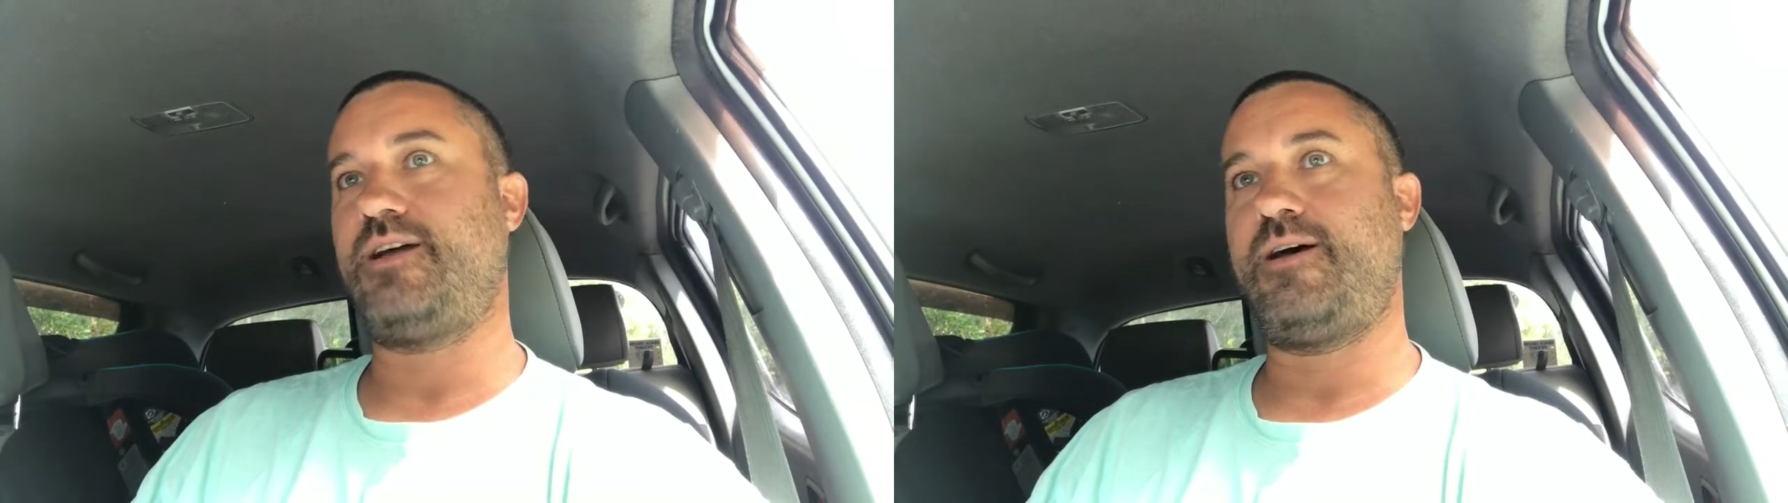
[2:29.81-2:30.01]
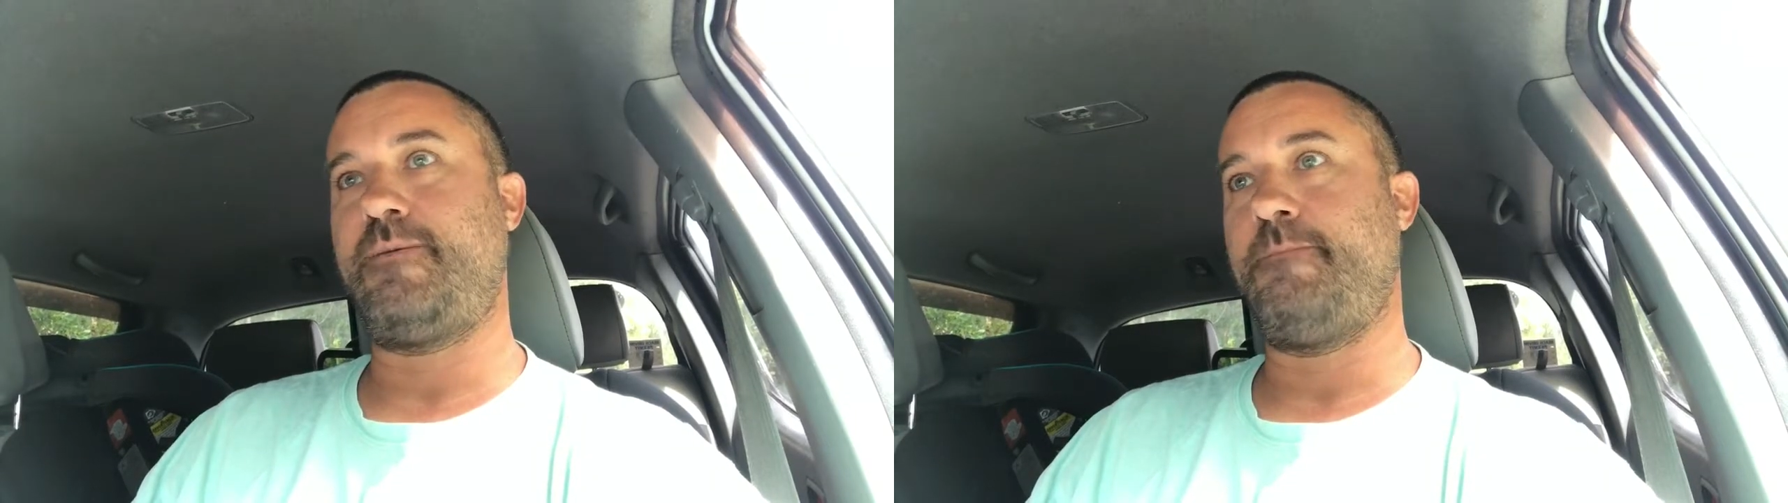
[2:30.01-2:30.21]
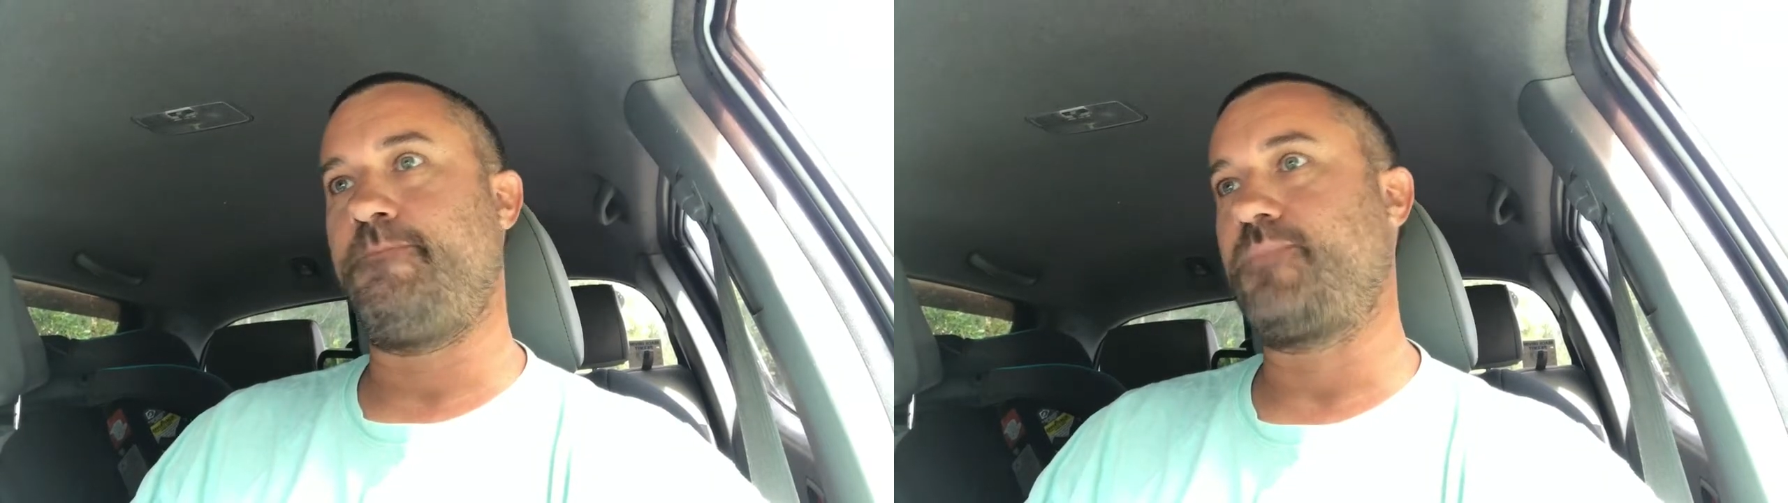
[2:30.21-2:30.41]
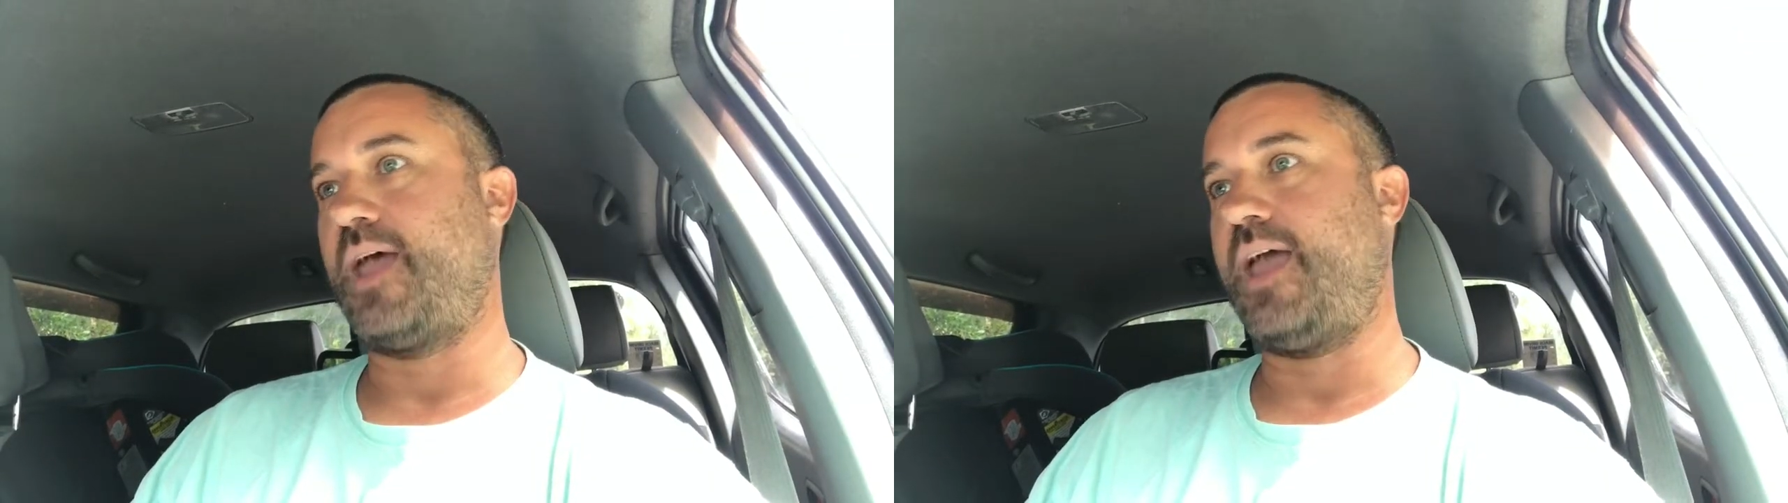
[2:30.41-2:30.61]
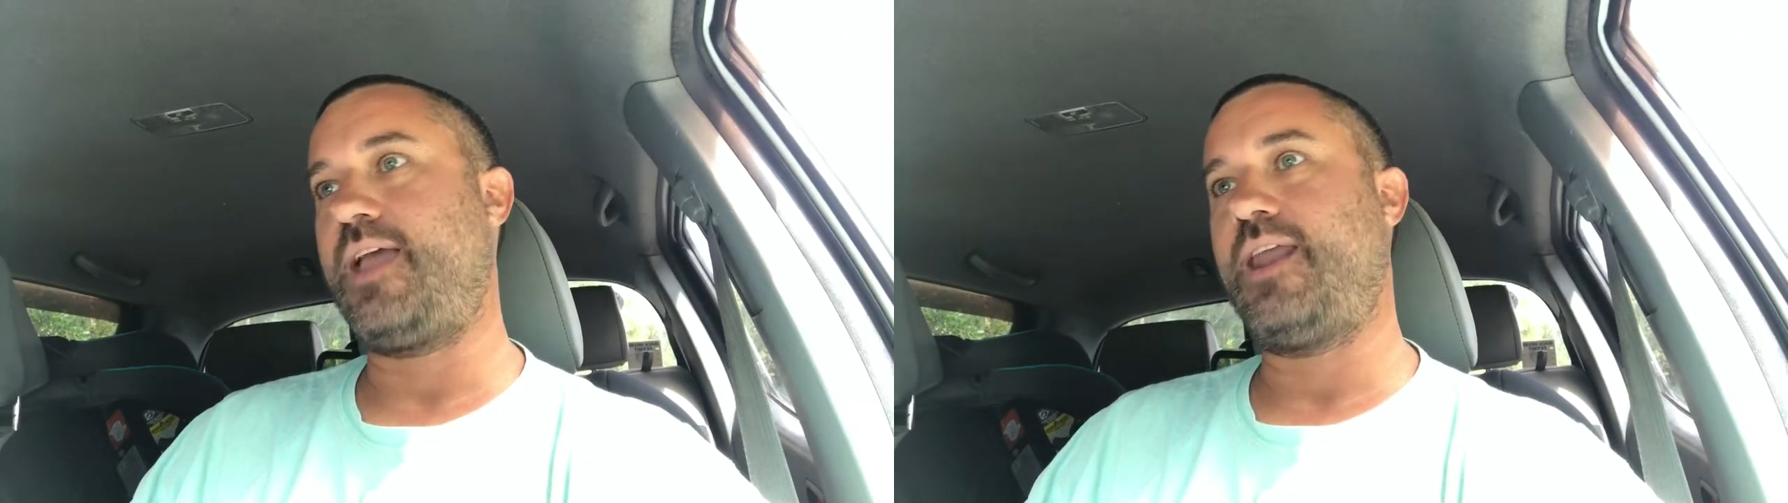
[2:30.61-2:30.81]

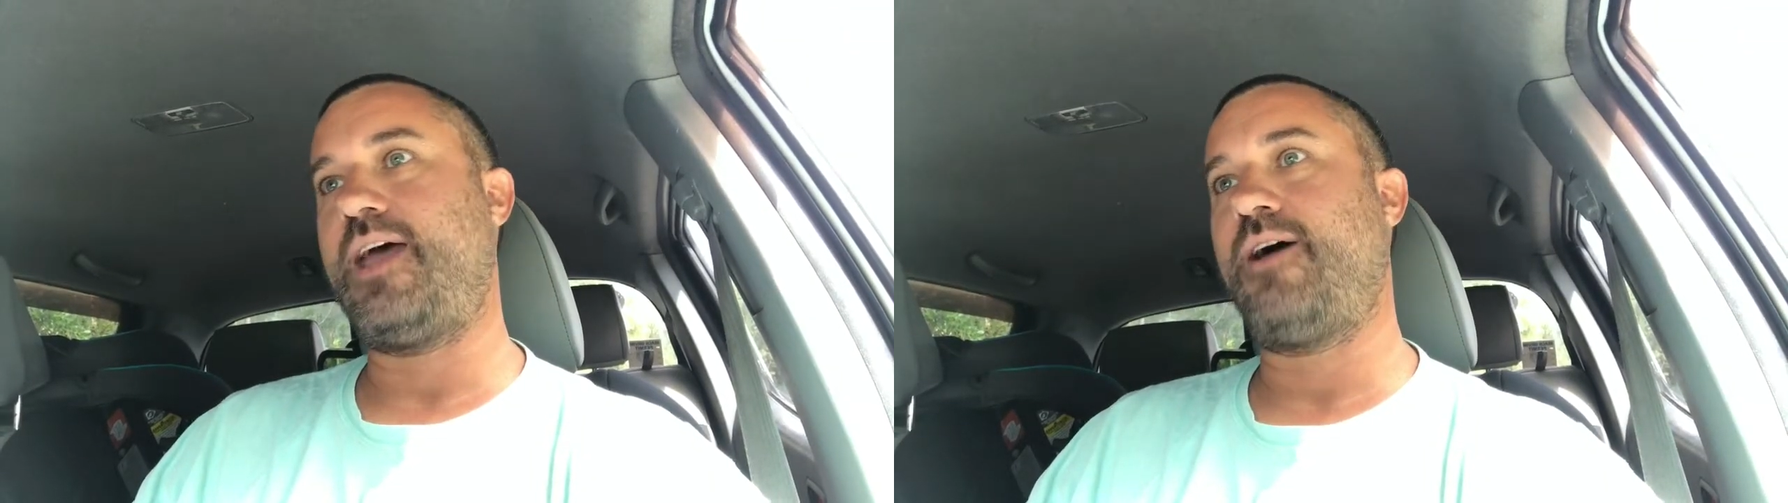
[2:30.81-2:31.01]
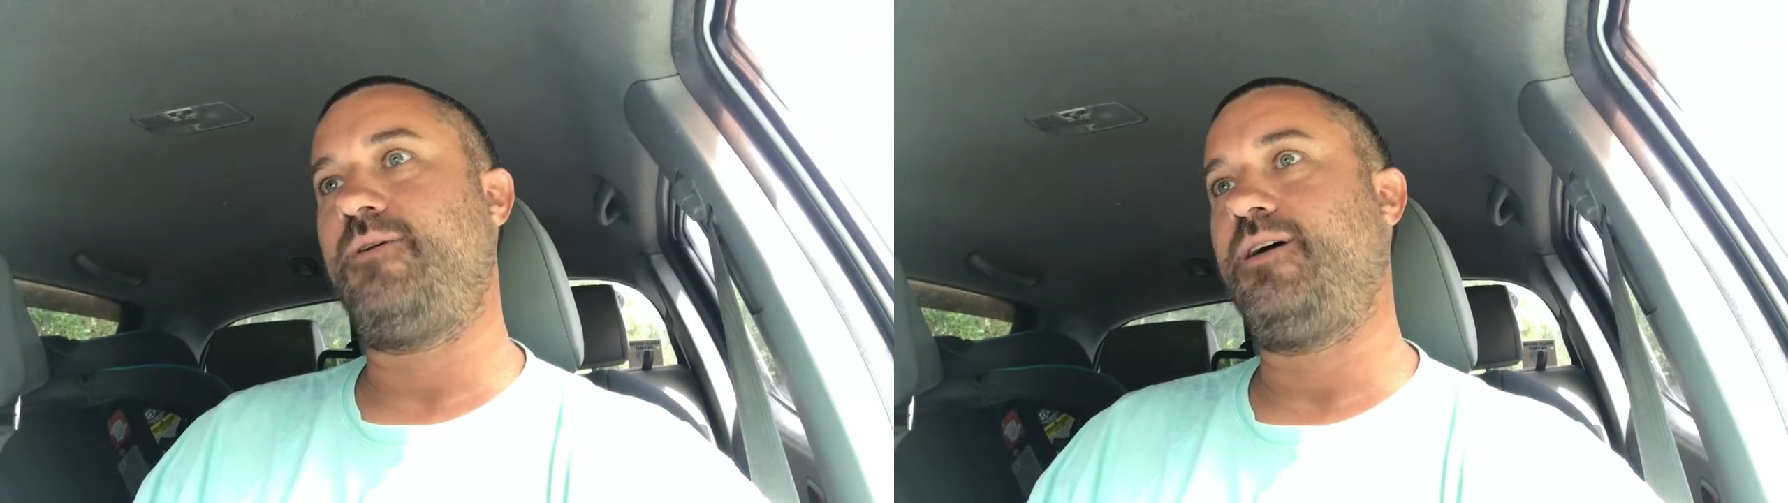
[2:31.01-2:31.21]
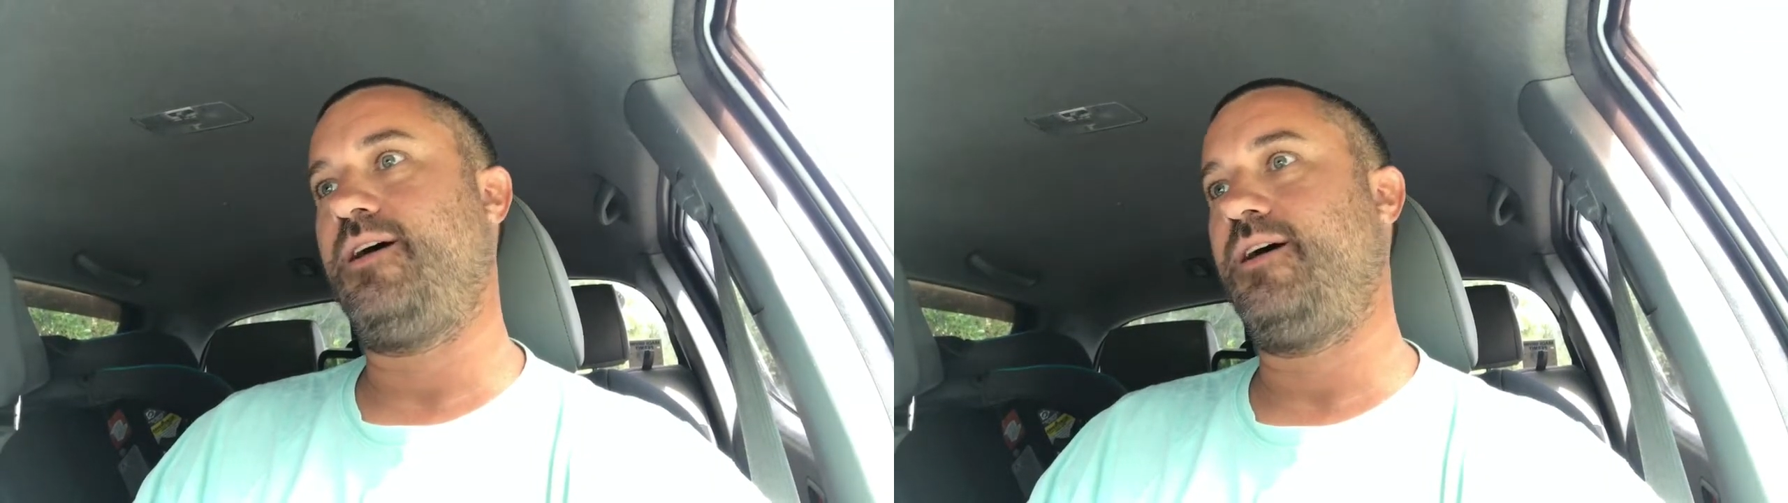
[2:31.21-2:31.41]
hanging out,